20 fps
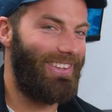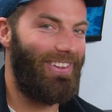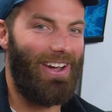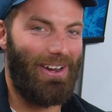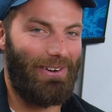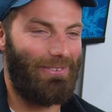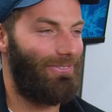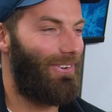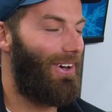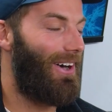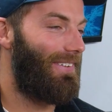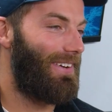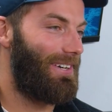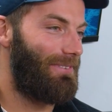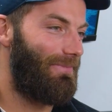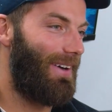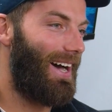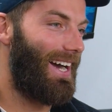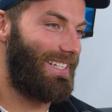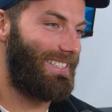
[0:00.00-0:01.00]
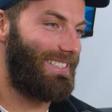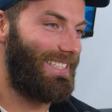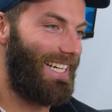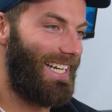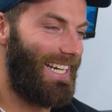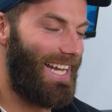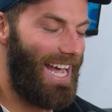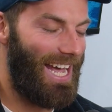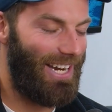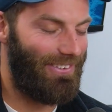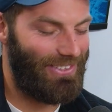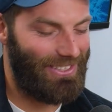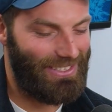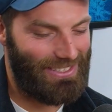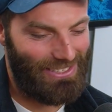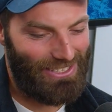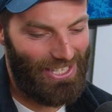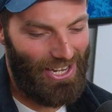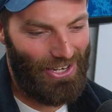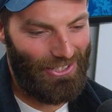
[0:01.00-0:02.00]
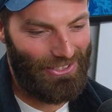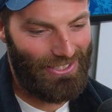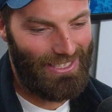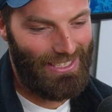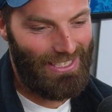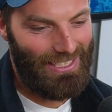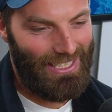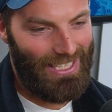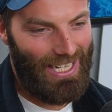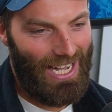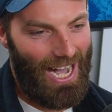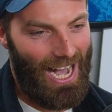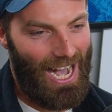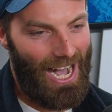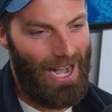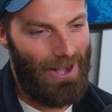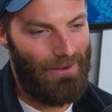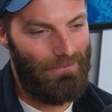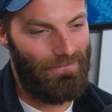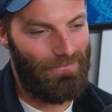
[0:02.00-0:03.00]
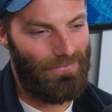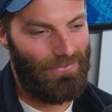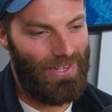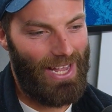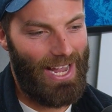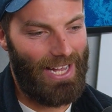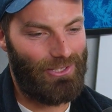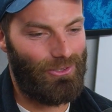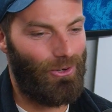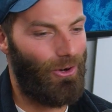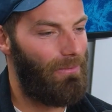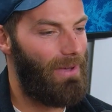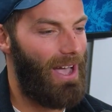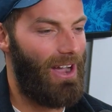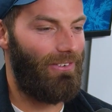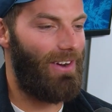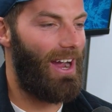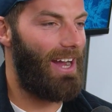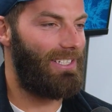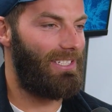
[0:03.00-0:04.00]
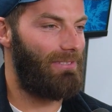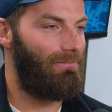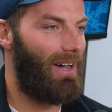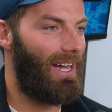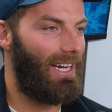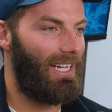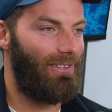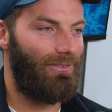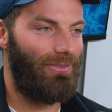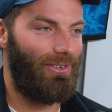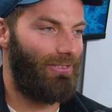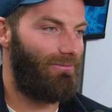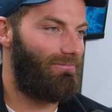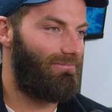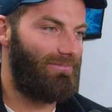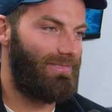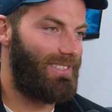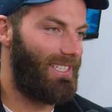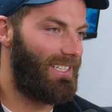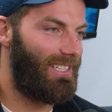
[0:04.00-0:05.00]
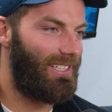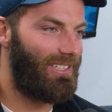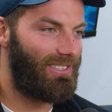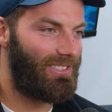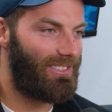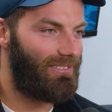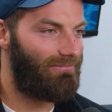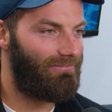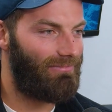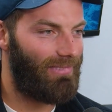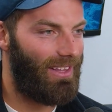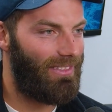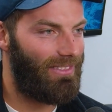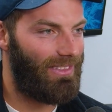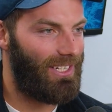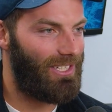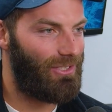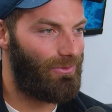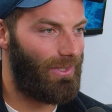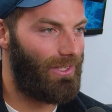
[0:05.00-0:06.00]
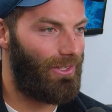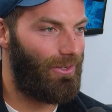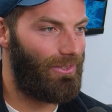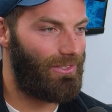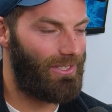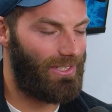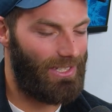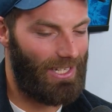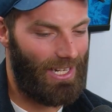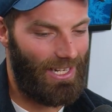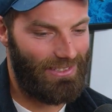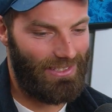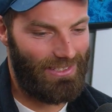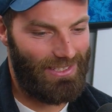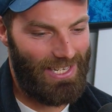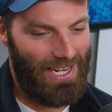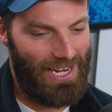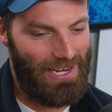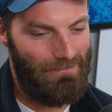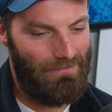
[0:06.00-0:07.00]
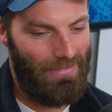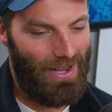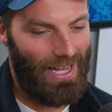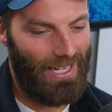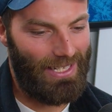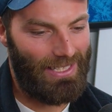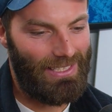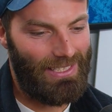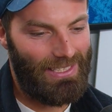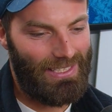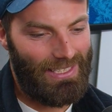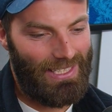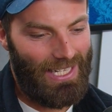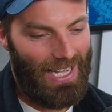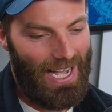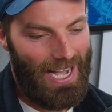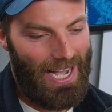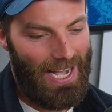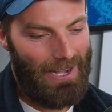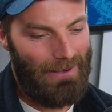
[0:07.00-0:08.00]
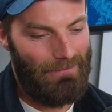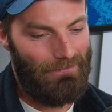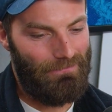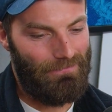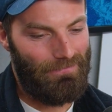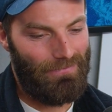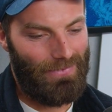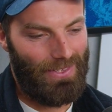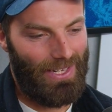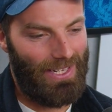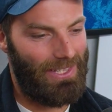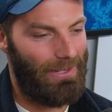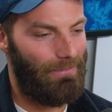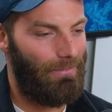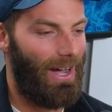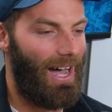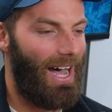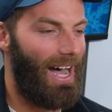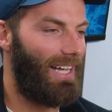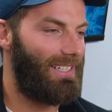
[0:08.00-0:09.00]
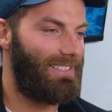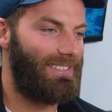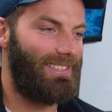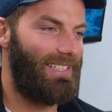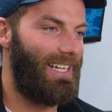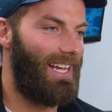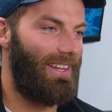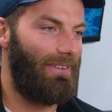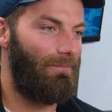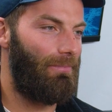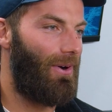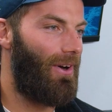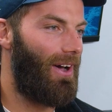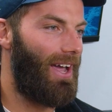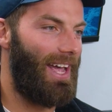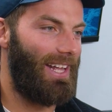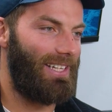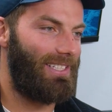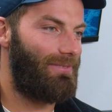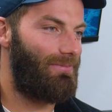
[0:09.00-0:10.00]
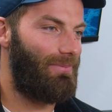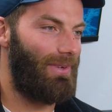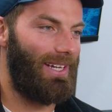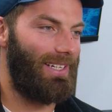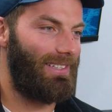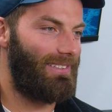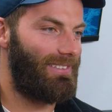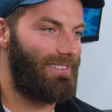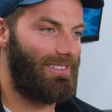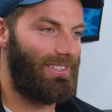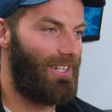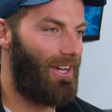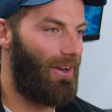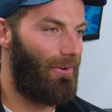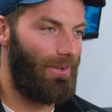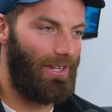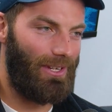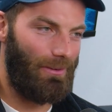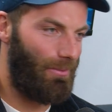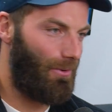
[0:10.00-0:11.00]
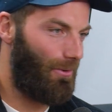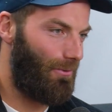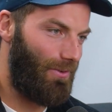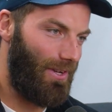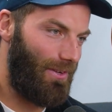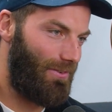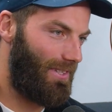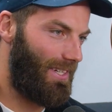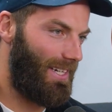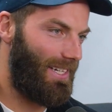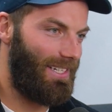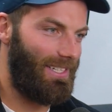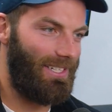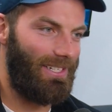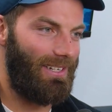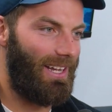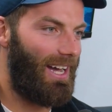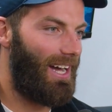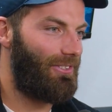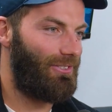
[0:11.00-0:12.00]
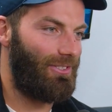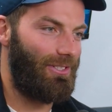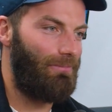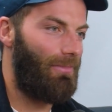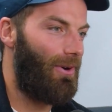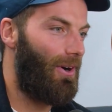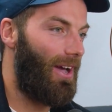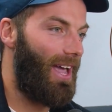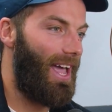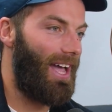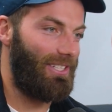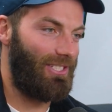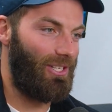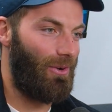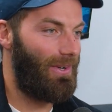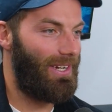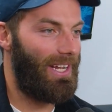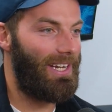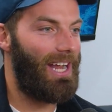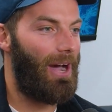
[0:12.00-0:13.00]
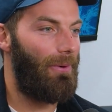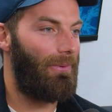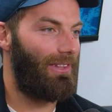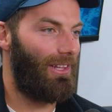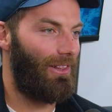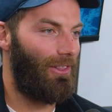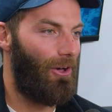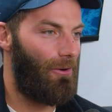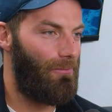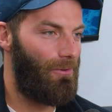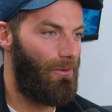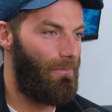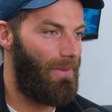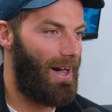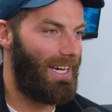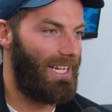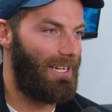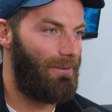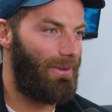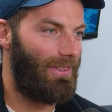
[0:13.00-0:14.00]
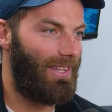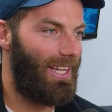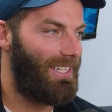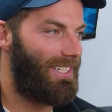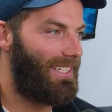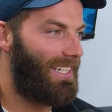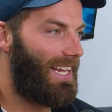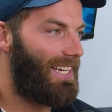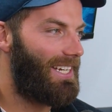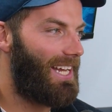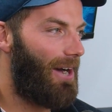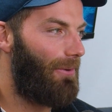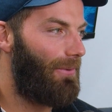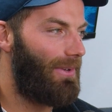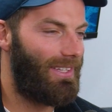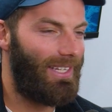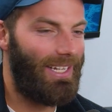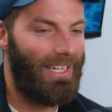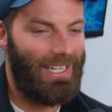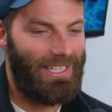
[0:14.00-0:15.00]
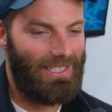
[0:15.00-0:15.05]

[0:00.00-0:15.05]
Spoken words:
like $500 to get out of it. So, it's all about raising money for dinners and things we do as a team. But in the past, the buyout's been, you could put 50 in and 100 to buy out. So we'd end up with a lot more money, but then you'd end up with